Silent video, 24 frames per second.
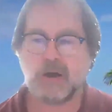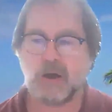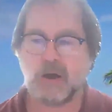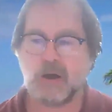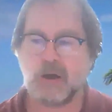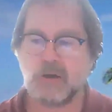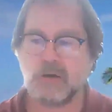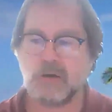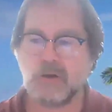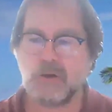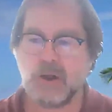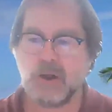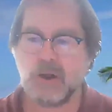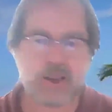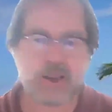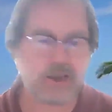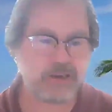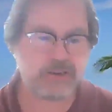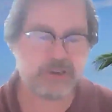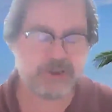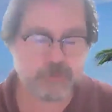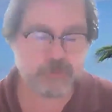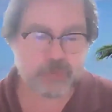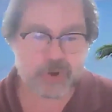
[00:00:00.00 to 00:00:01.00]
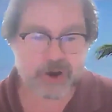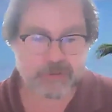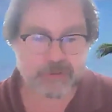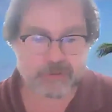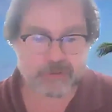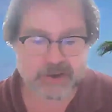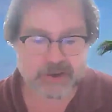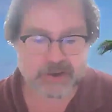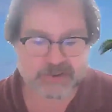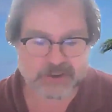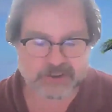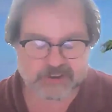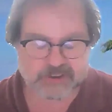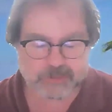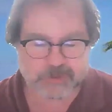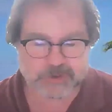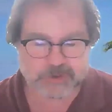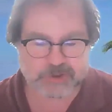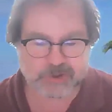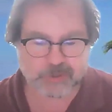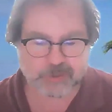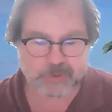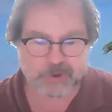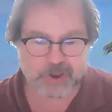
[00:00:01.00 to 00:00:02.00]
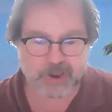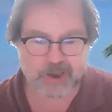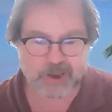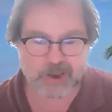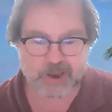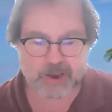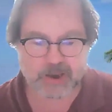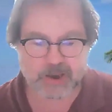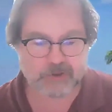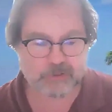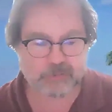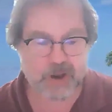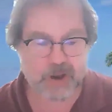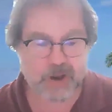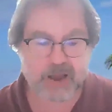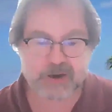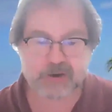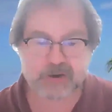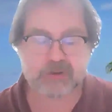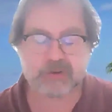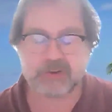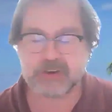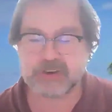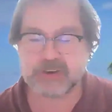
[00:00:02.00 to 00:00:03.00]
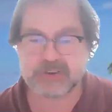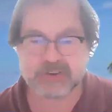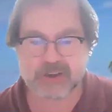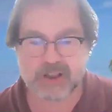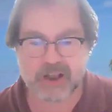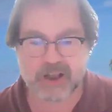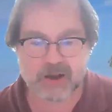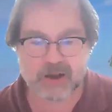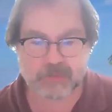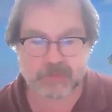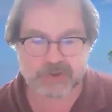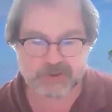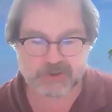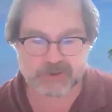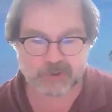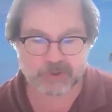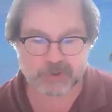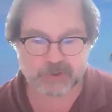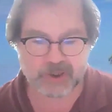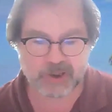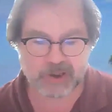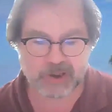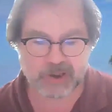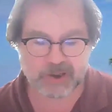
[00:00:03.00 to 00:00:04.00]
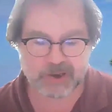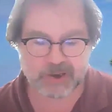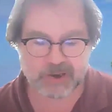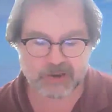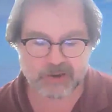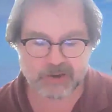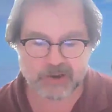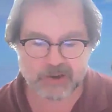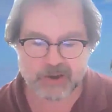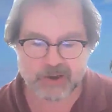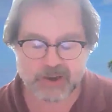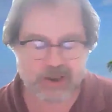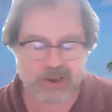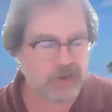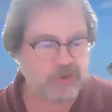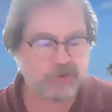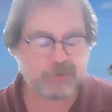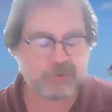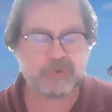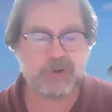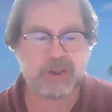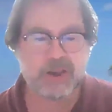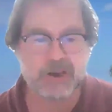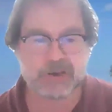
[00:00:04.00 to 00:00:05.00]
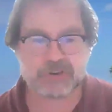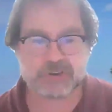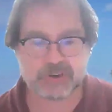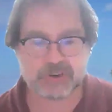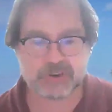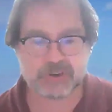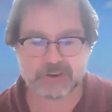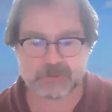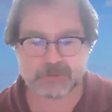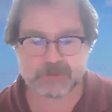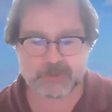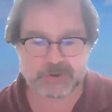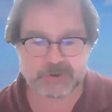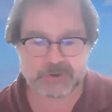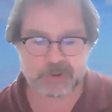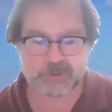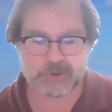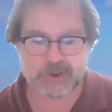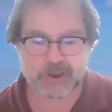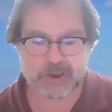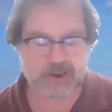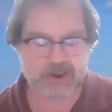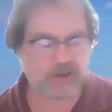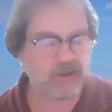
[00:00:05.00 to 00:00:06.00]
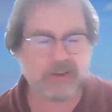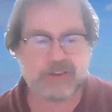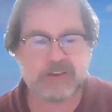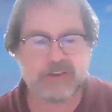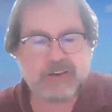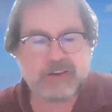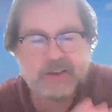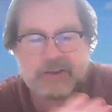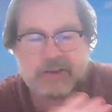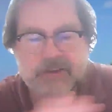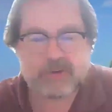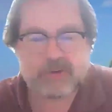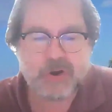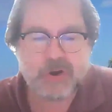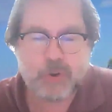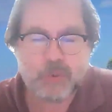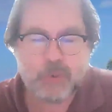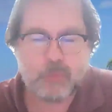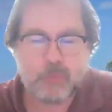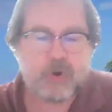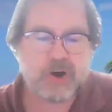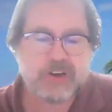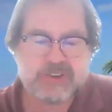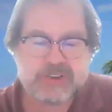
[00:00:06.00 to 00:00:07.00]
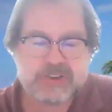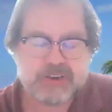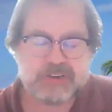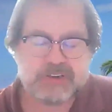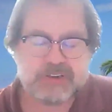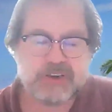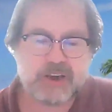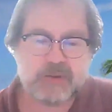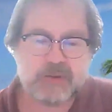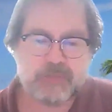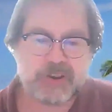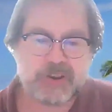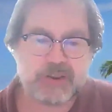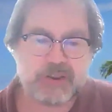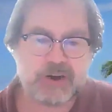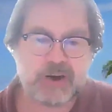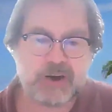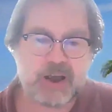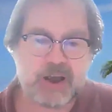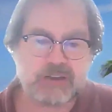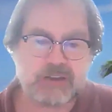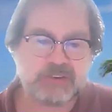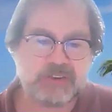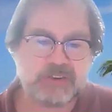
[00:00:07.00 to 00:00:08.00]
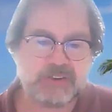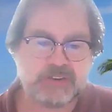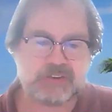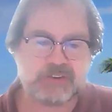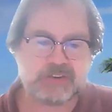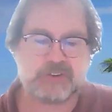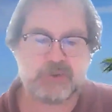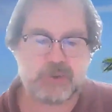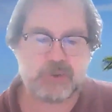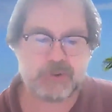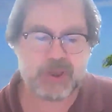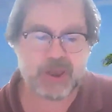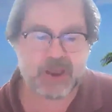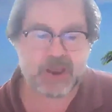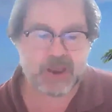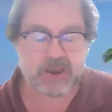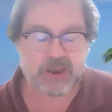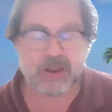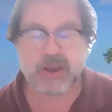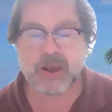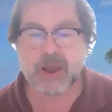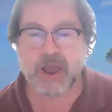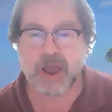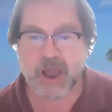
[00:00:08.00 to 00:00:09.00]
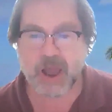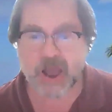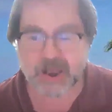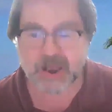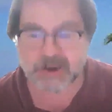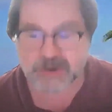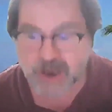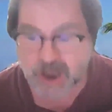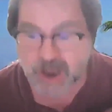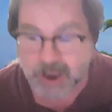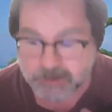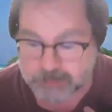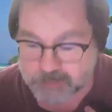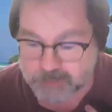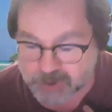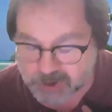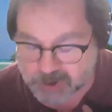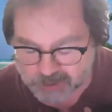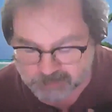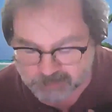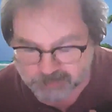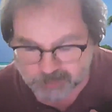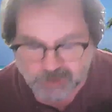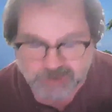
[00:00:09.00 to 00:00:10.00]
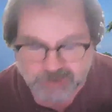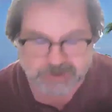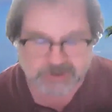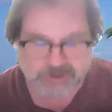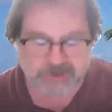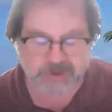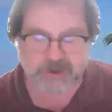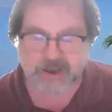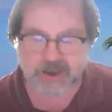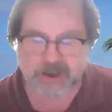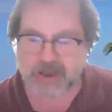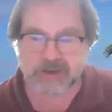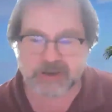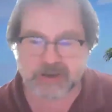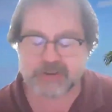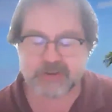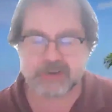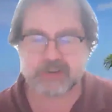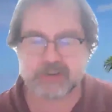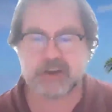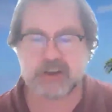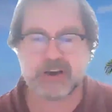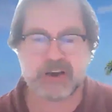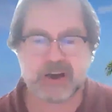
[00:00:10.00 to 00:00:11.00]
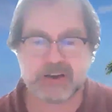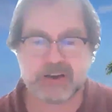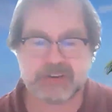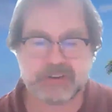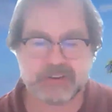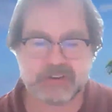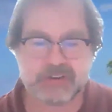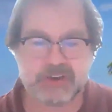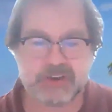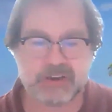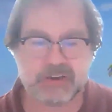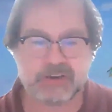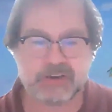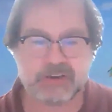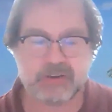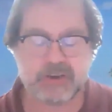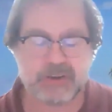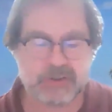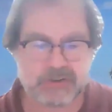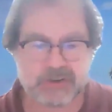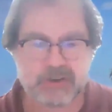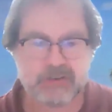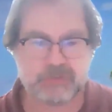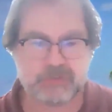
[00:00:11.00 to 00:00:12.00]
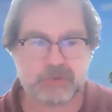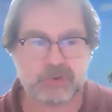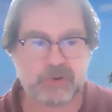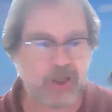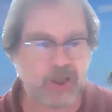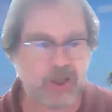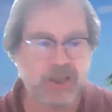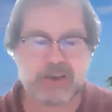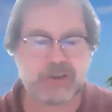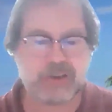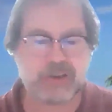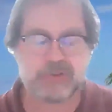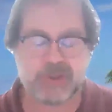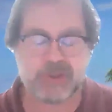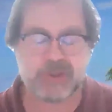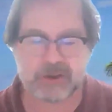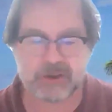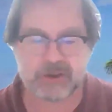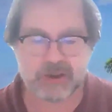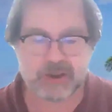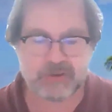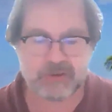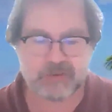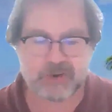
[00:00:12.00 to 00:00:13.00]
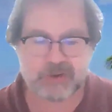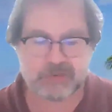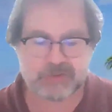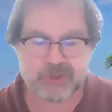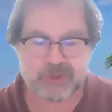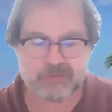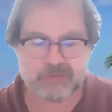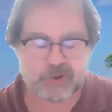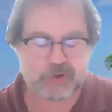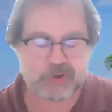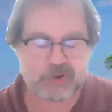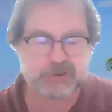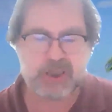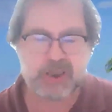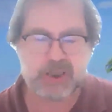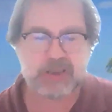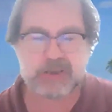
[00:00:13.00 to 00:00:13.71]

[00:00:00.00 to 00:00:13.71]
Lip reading: and anti-white racism is okay, radical Islam is okay, Hindu nationalism is okay, anything that wasn't done by the Nazis is okay. And conversely, anything the Nazis did is evil. Anything, even if they fought